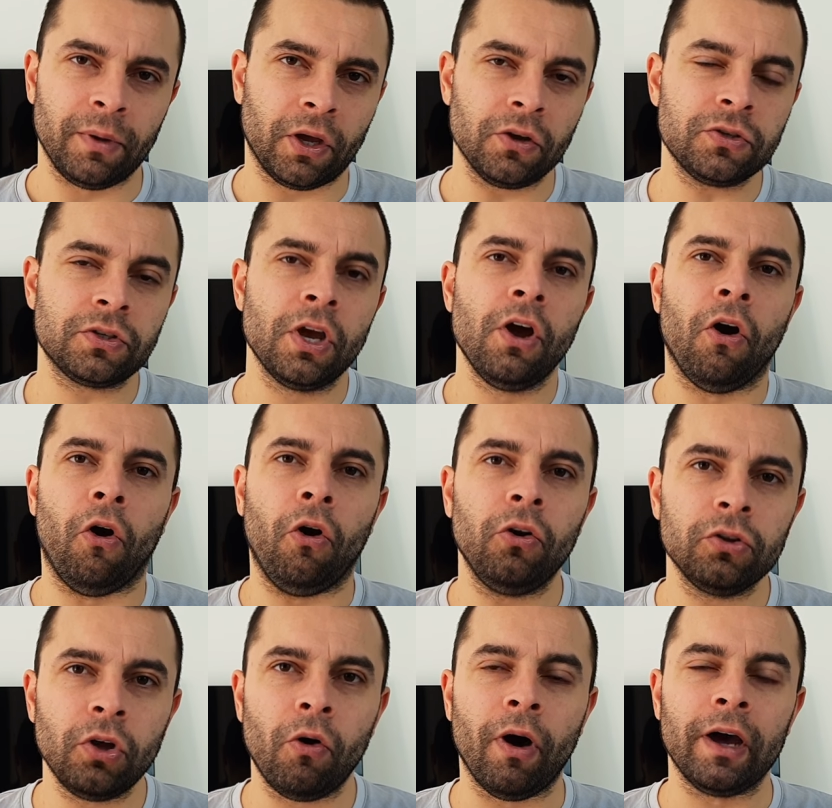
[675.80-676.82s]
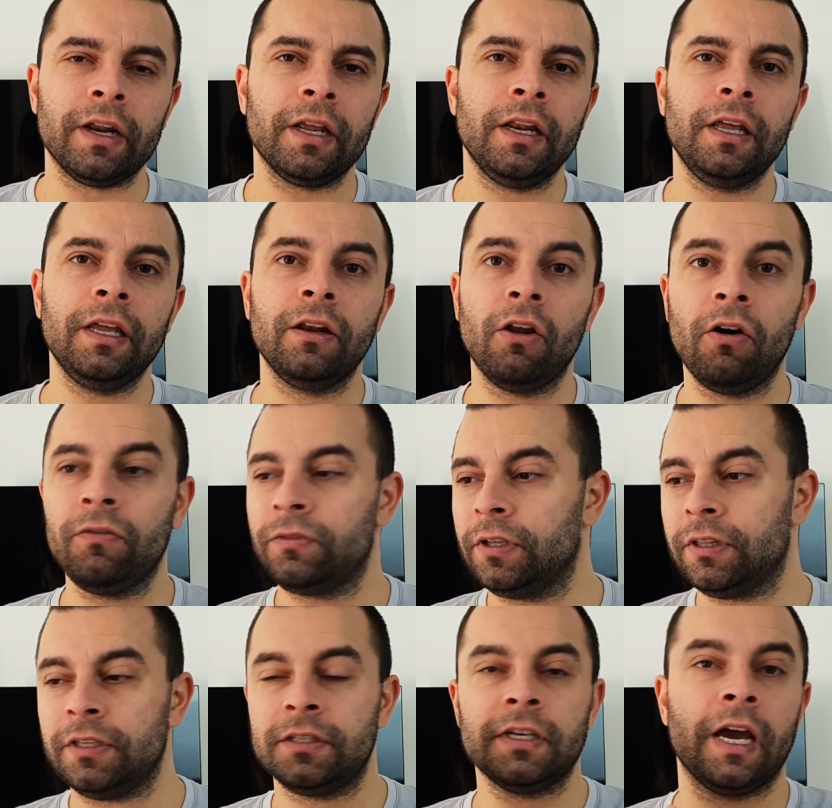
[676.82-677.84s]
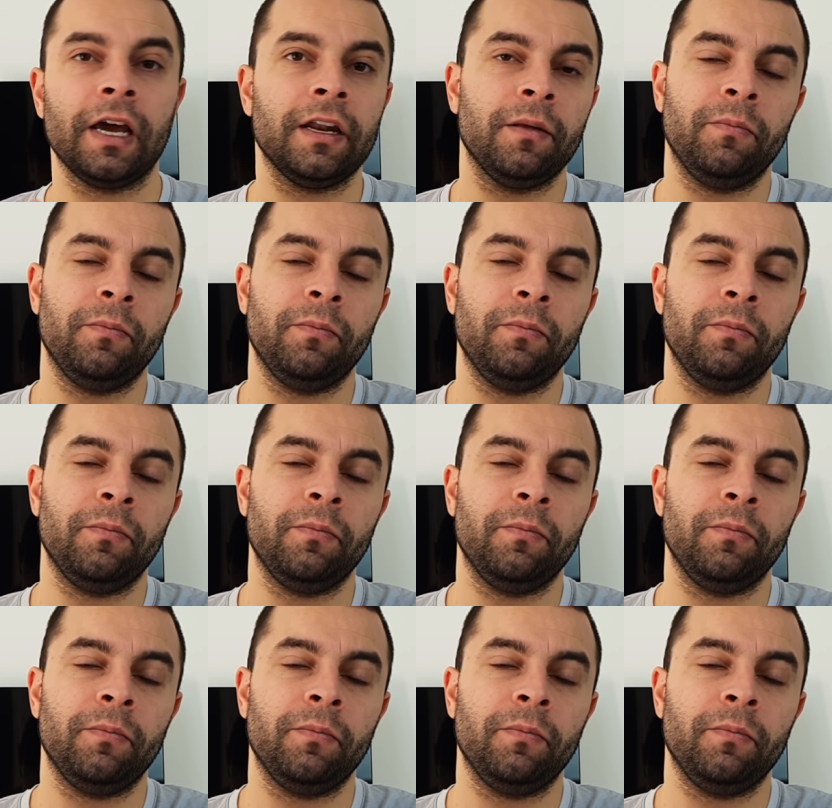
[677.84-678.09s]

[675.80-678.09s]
because although I really love the design